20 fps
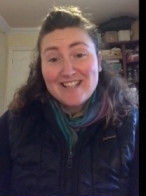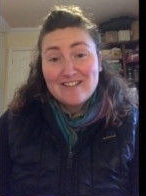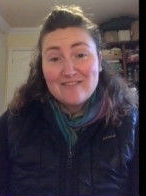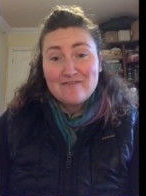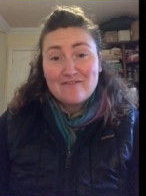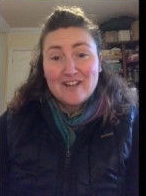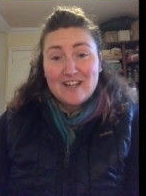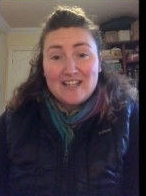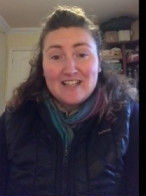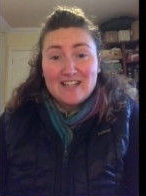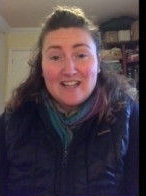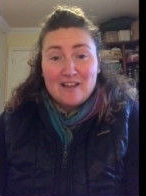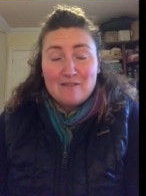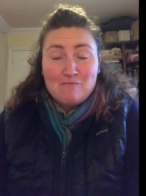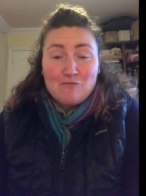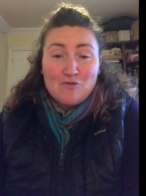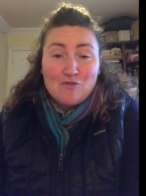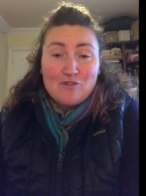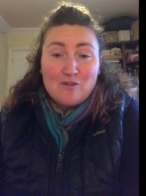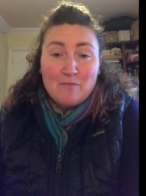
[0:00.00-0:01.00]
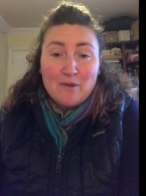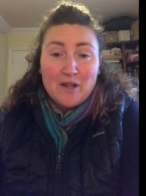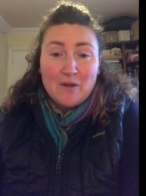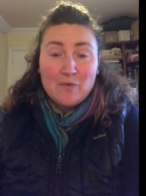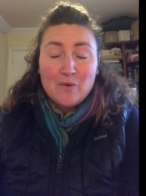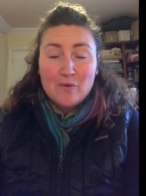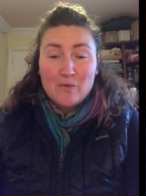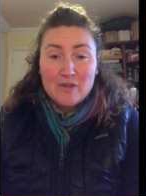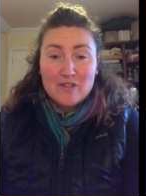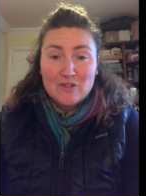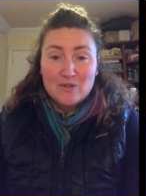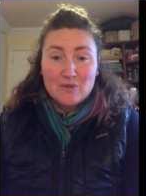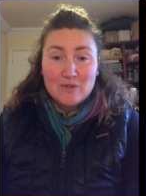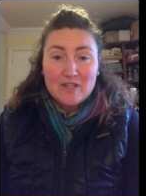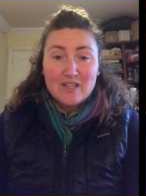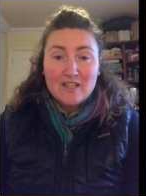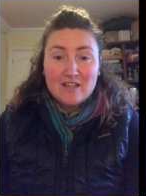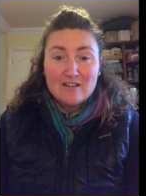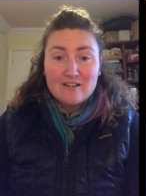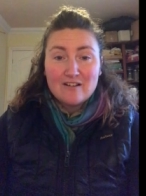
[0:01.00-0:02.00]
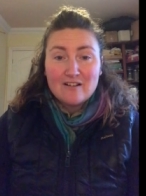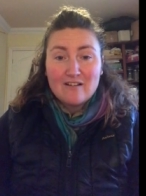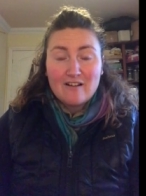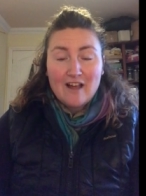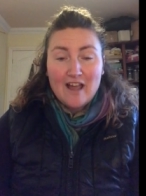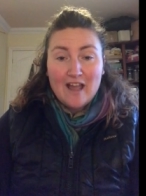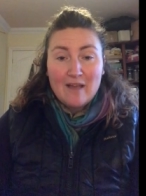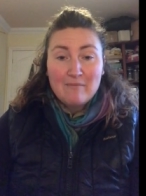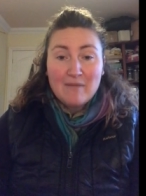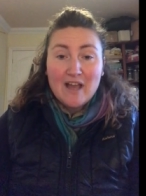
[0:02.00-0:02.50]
in finding out more about what we do here and um,